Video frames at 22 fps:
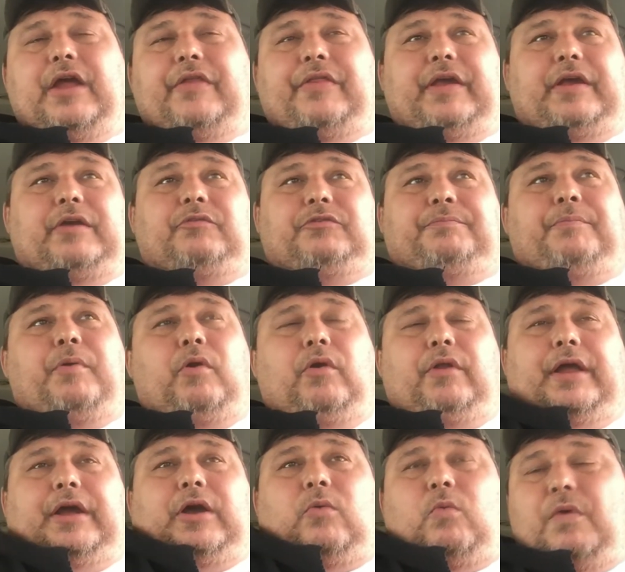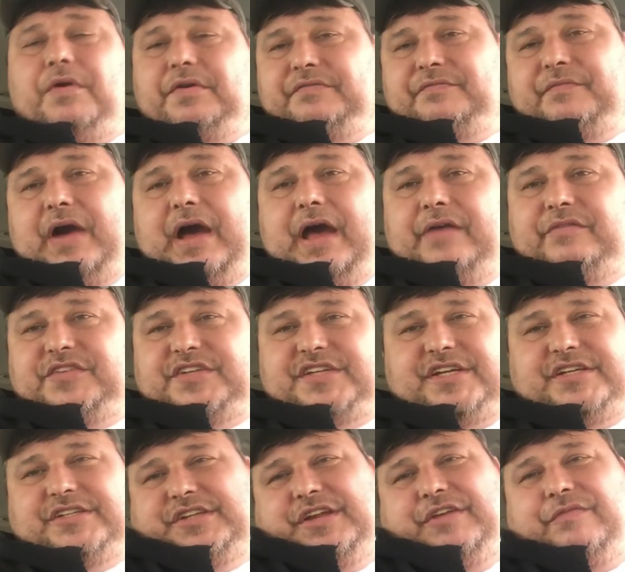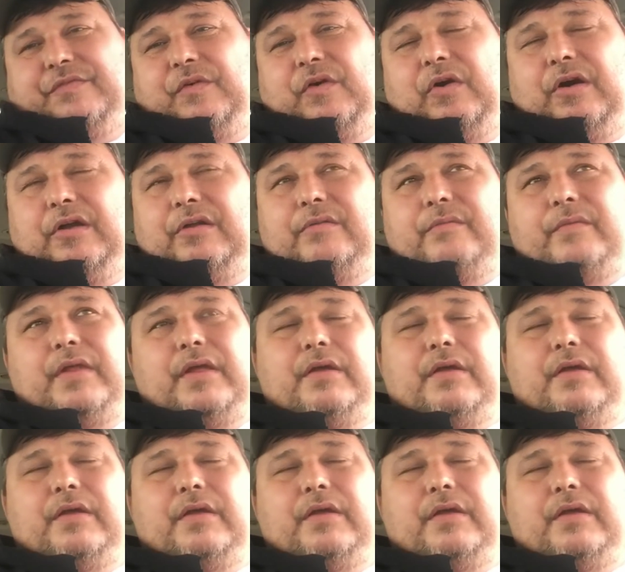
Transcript: I think it was pulling like a 1.560 foot,